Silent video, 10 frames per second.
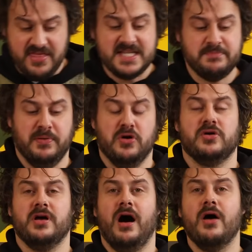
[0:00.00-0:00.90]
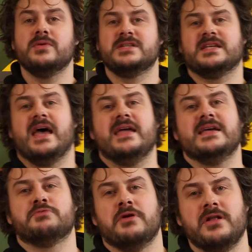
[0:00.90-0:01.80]
This book, I would say,
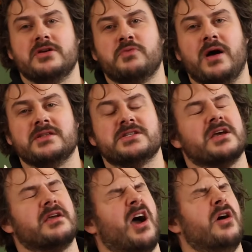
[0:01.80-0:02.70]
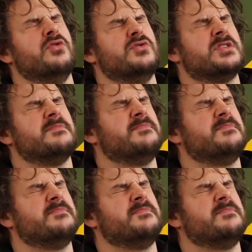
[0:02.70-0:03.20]
is one of those ones that goes,